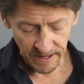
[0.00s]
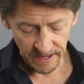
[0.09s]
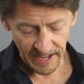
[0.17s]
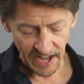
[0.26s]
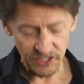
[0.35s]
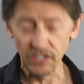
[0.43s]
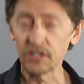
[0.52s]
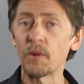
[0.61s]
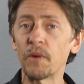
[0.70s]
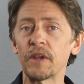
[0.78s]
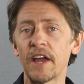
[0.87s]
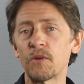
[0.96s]
It actually looked
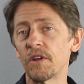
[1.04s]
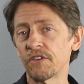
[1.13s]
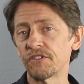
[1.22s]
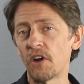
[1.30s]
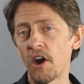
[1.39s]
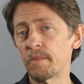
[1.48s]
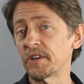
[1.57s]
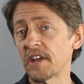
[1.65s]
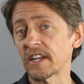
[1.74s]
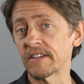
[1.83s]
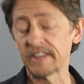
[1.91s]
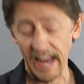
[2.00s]
like one of those hard
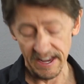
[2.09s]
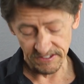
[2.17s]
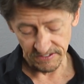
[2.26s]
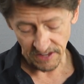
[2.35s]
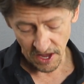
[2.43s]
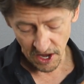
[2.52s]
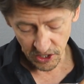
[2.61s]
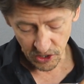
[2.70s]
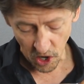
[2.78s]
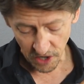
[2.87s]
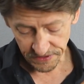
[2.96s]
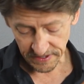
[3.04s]
protective cases,
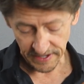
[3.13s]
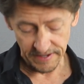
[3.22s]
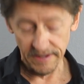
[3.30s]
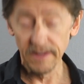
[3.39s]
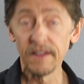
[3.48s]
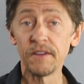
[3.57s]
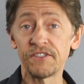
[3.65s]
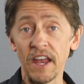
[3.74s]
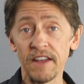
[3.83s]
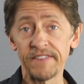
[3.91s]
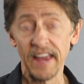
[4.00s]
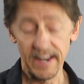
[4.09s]
caught the
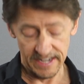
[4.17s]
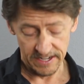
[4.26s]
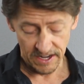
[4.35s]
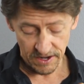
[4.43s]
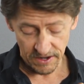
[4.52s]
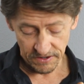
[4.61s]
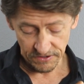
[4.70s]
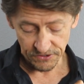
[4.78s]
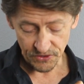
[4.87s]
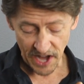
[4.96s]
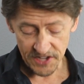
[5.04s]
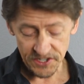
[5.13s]
cellophane and
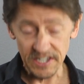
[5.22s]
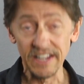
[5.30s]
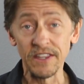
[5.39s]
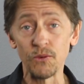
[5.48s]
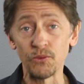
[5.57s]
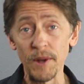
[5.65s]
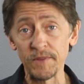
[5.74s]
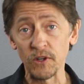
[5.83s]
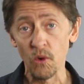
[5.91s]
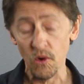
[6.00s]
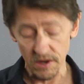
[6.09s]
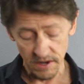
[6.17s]
scratched it and then ripped the
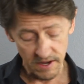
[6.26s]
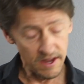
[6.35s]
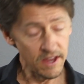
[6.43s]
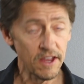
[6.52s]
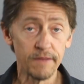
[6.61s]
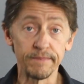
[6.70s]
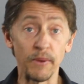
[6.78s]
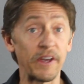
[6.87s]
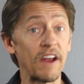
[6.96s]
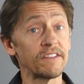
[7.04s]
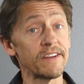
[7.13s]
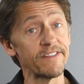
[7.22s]
corner. But we
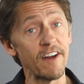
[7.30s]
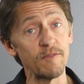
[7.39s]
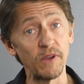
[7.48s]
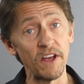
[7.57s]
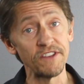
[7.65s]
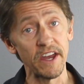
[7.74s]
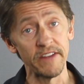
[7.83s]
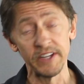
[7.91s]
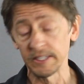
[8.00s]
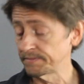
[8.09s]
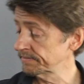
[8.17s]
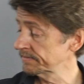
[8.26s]
got a 75 plus out of it.